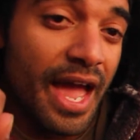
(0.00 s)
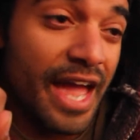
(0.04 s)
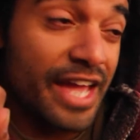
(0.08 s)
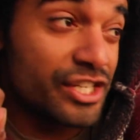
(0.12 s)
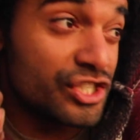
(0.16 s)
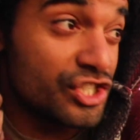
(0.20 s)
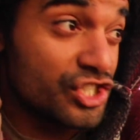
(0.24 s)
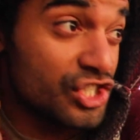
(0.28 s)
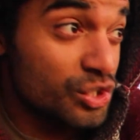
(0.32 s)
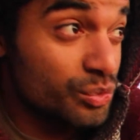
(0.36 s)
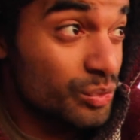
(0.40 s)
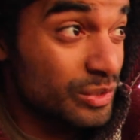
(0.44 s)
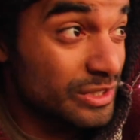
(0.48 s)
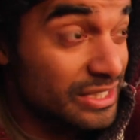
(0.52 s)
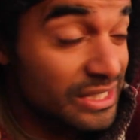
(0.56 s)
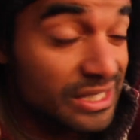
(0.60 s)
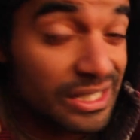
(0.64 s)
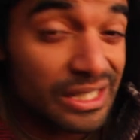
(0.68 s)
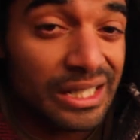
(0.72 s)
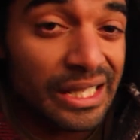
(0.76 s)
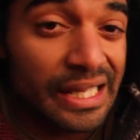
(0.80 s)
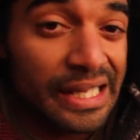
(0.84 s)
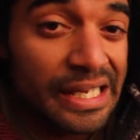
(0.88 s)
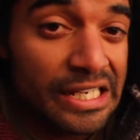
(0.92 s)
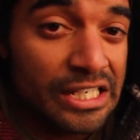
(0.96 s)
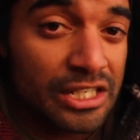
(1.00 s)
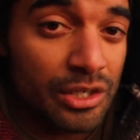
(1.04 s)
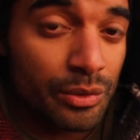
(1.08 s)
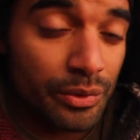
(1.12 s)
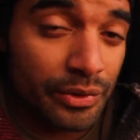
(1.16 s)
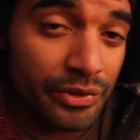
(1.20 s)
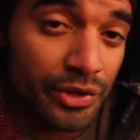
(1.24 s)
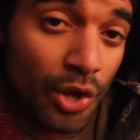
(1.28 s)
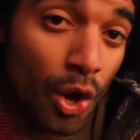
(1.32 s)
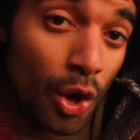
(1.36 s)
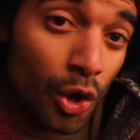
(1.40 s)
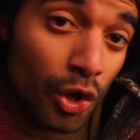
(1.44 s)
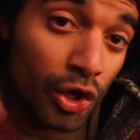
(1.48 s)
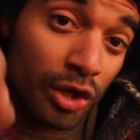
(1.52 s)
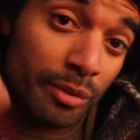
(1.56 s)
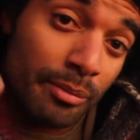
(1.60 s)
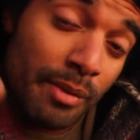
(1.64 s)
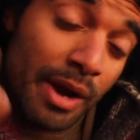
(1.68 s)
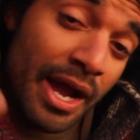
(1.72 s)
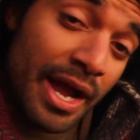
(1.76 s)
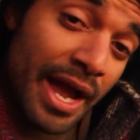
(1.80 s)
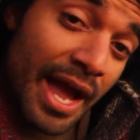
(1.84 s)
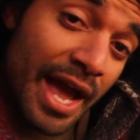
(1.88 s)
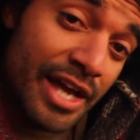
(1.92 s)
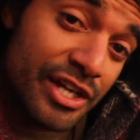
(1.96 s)
And she would cling to it with all her
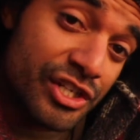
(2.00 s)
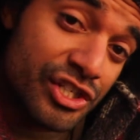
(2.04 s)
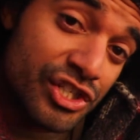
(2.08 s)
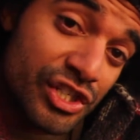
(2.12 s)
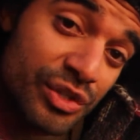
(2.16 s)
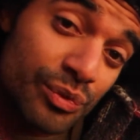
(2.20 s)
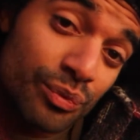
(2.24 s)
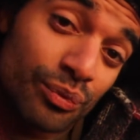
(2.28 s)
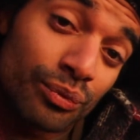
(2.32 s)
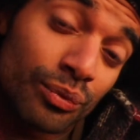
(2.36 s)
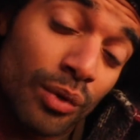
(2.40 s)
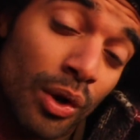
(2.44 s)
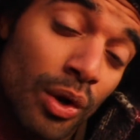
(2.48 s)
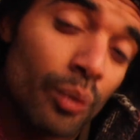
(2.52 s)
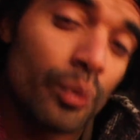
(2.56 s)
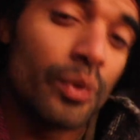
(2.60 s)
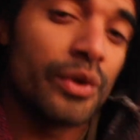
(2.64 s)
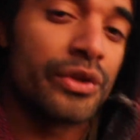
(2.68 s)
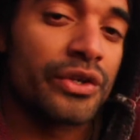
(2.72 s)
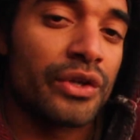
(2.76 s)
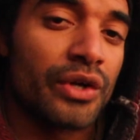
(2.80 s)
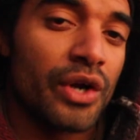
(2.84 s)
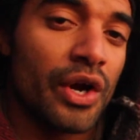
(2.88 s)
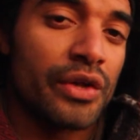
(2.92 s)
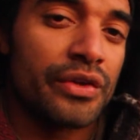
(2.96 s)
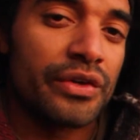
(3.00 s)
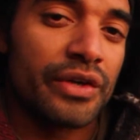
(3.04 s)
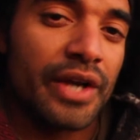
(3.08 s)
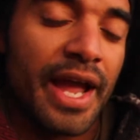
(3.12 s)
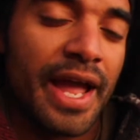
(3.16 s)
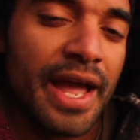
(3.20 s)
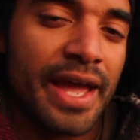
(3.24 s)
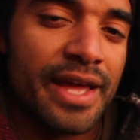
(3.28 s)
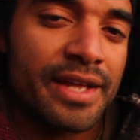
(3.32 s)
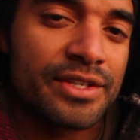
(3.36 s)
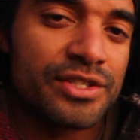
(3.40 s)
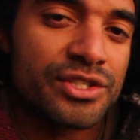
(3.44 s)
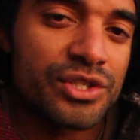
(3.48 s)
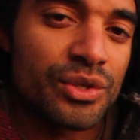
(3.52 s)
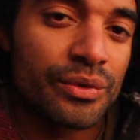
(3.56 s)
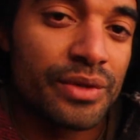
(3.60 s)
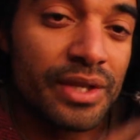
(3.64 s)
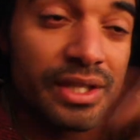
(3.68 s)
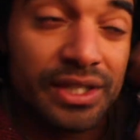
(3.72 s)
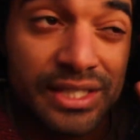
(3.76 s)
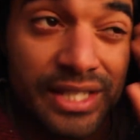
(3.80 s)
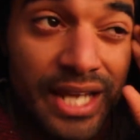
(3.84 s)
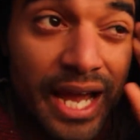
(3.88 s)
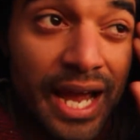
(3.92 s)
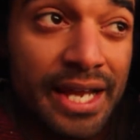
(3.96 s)
might as she wrote with her other hand so
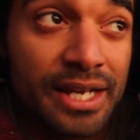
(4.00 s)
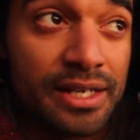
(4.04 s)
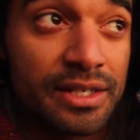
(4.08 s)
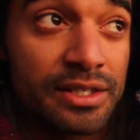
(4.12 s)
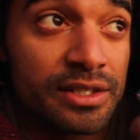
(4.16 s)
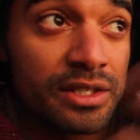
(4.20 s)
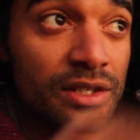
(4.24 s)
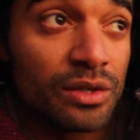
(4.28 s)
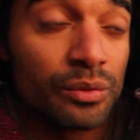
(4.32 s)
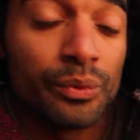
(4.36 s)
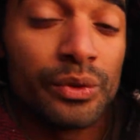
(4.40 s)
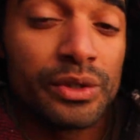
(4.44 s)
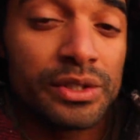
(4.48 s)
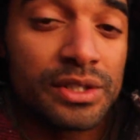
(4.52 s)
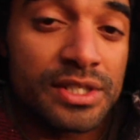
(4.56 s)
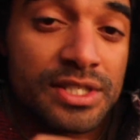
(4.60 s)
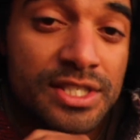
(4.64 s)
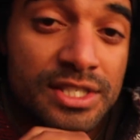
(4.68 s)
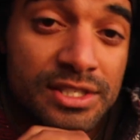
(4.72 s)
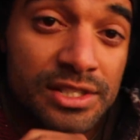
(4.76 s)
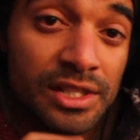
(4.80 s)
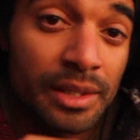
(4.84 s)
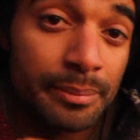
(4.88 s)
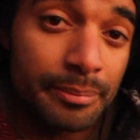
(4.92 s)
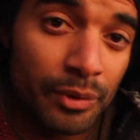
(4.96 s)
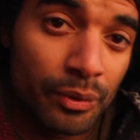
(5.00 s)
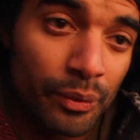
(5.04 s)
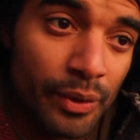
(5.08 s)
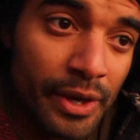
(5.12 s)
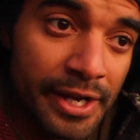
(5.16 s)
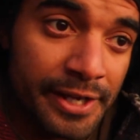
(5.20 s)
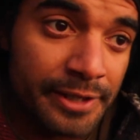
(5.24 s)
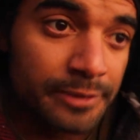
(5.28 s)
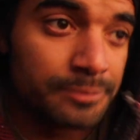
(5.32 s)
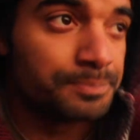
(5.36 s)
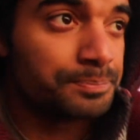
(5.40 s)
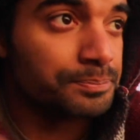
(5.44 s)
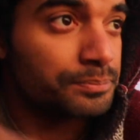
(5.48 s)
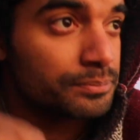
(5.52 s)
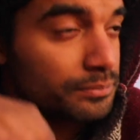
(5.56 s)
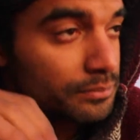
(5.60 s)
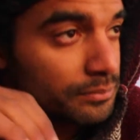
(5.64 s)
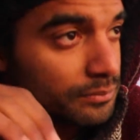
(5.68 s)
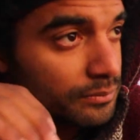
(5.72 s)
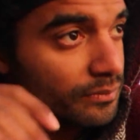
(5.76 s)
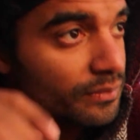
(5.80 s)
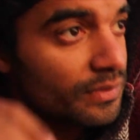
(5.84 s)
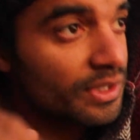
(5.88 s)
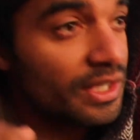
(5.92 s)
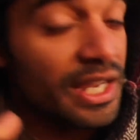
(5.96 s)
that the idea wouldn't slip away.
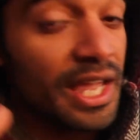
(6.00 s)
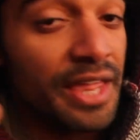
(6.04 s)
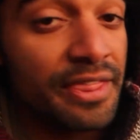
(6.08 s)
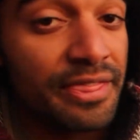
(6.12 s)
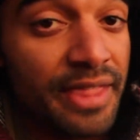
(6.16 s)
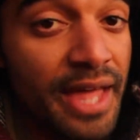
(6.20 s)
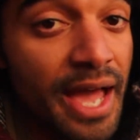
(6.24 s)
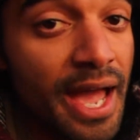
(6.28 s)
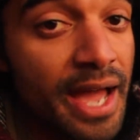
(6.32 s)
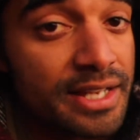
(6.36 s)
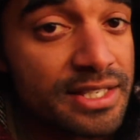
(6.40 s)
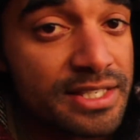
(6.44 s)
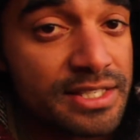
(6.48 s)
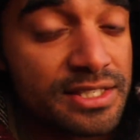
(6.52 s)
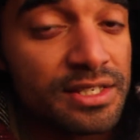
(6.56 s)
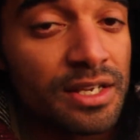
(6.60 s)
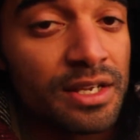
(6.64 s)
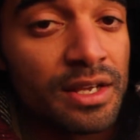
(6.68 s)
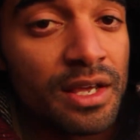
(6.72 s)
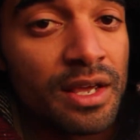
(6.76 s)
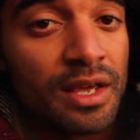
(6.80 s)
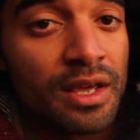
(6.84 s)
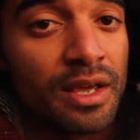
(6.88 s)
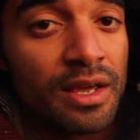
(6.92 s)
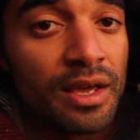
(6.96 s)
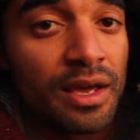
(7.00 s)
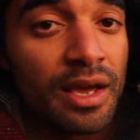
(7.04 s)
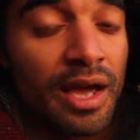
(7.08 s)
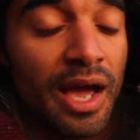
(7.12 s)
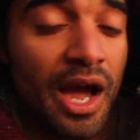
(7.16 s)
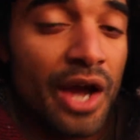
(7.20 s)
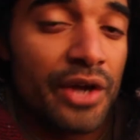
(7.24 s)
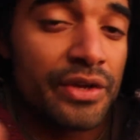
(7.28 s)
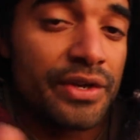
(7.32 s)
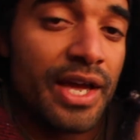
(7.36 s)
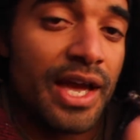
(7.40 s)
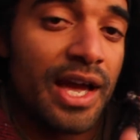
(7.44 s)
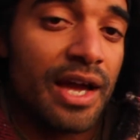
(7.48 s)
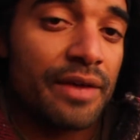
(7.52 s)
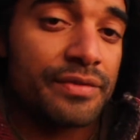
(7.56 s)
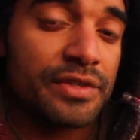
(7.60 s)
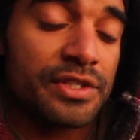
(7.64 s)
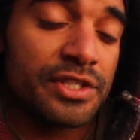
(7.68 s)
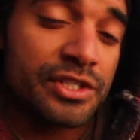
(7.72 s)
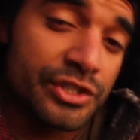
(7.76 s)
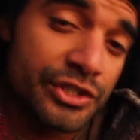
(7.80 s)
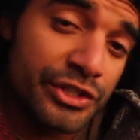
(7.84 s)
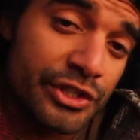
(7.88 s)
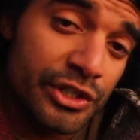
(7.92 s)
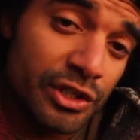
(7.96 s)
That's how you have to
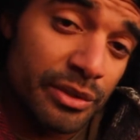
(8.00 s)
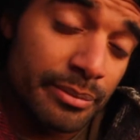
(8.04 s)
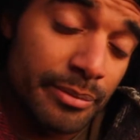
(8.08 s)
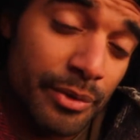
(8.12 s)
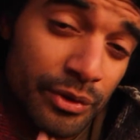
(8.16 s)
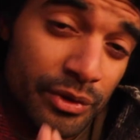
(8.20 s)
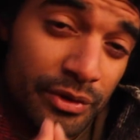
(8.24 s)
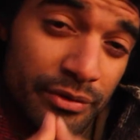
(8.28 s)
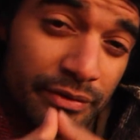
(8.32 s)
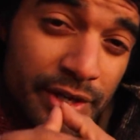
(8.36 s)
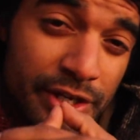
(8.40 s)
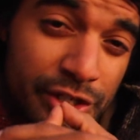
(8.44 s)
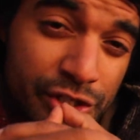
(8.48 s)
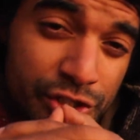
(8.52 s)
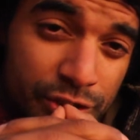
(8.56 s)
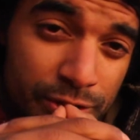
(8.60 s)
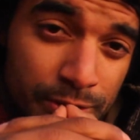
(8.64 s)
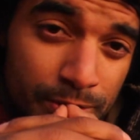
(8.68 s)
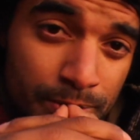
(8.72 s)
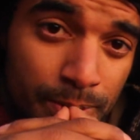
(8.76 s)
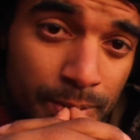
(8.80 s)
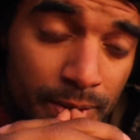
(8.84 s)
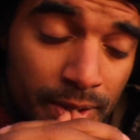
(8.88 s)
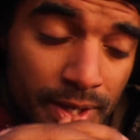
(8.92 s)
see your motivation.